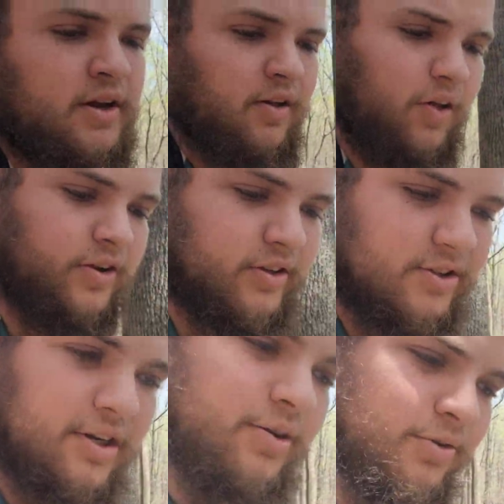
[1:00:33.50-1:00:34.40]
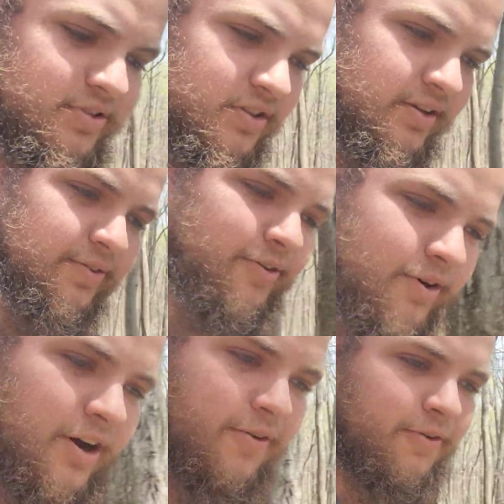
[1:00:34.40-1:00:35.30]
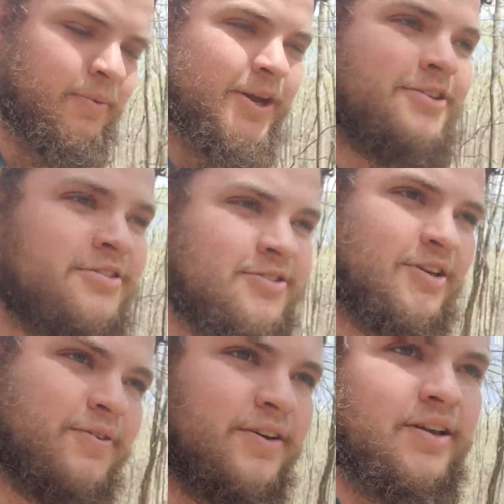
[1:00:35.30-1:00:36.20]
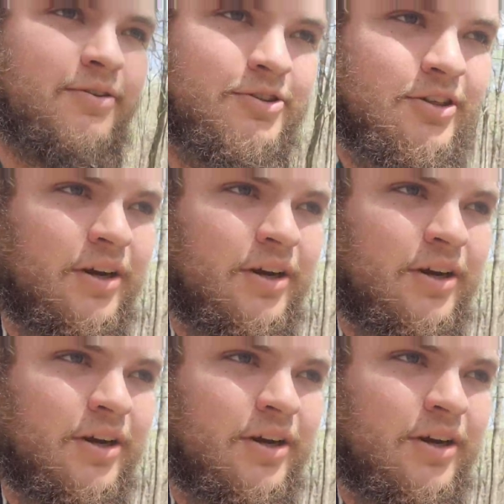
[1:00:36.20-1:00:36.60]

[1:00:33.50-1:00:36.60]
Along the trail, we'll see different rock formations, stuff like that, which are